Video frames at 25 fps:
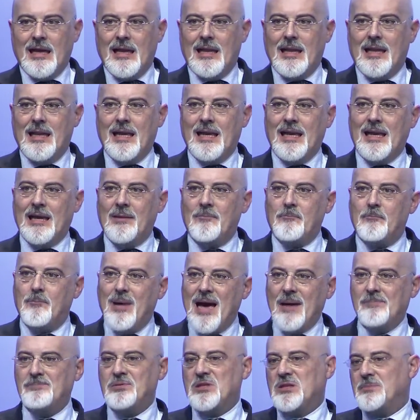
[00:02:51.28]
The
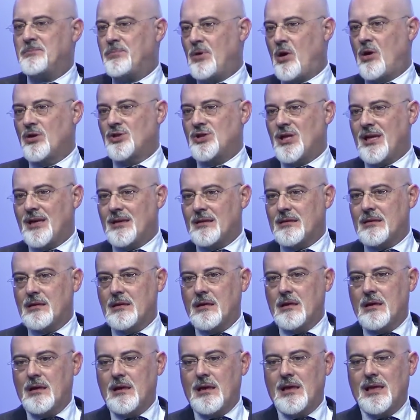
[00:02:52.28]
BEPS project
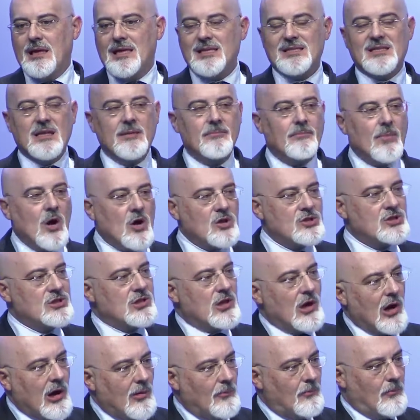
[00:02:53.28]
is the
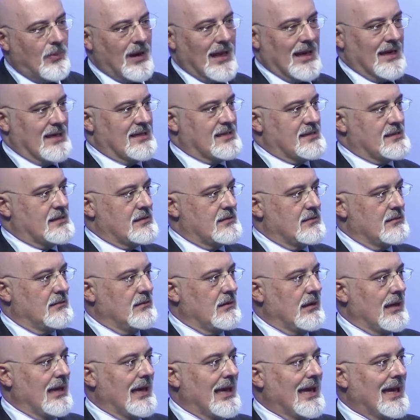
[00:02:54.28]
most complex
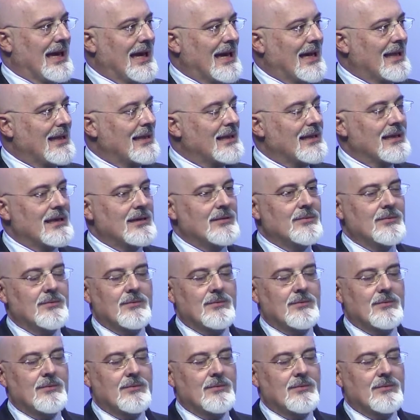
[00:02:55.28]
and